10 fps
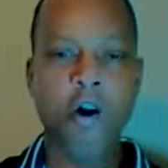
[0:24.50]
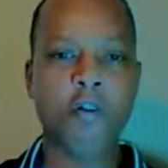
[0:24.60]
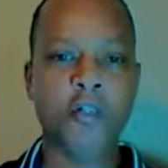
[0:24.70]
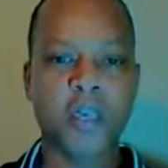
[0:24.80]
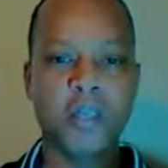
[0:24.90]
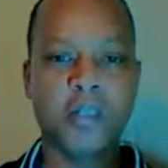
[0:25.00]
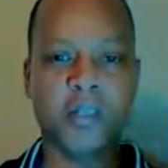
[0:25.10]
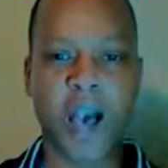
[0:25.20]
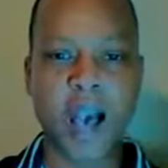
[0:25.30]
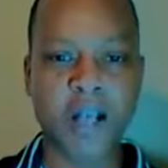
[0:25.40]
these
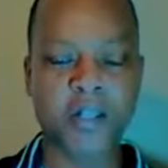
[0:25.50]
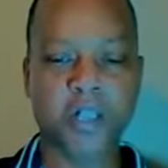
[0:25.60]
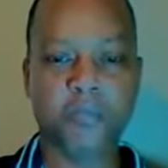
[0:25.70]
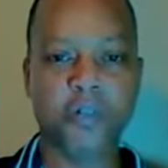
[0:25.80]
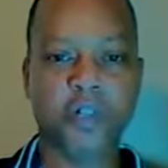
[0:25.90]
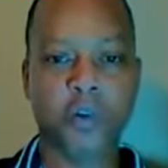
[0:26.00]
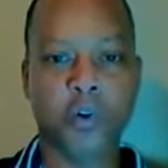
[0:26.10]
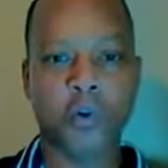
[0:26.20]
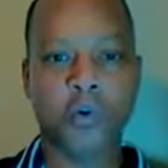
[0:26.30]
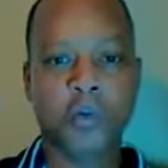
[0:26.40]
gossip
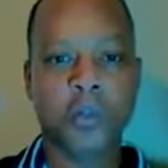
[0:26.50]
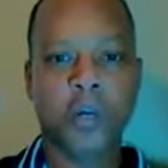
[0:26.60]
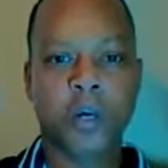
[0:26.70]
shows